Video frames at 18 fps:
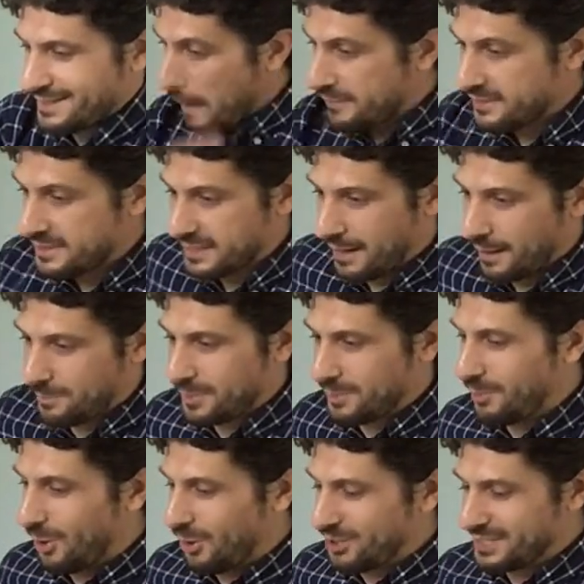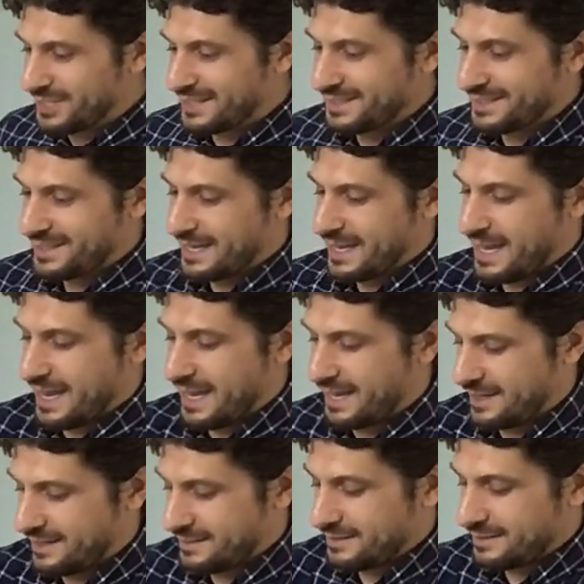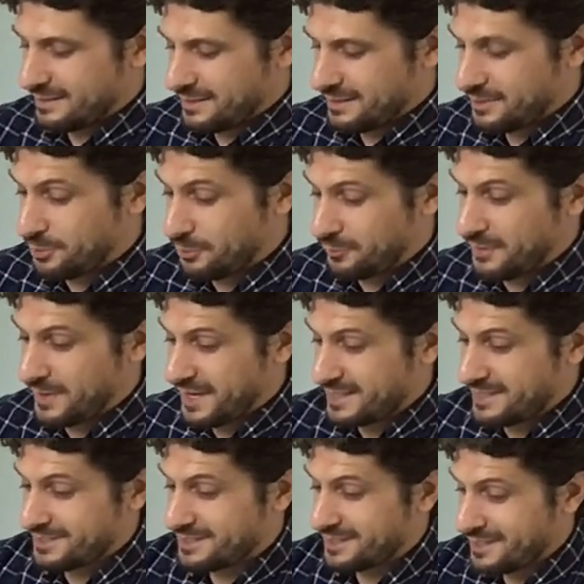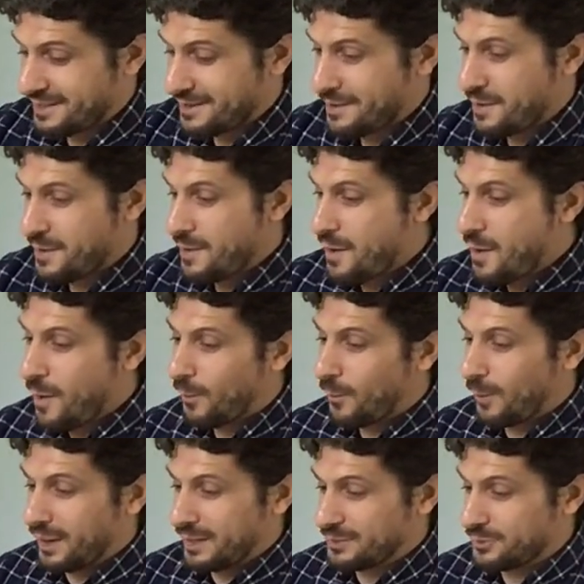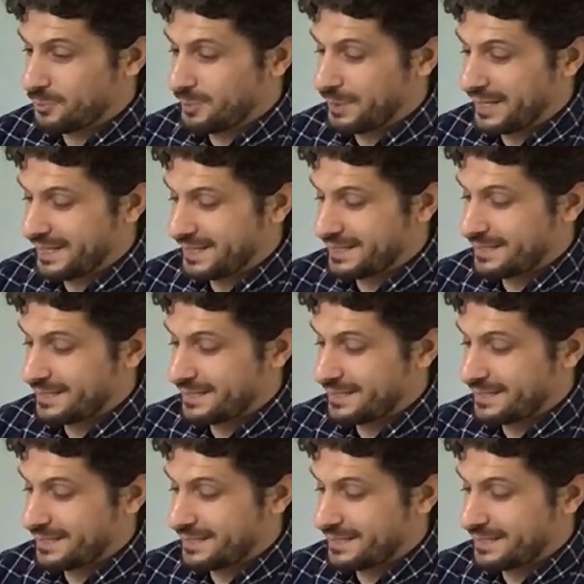the upper body and your face while you're playing.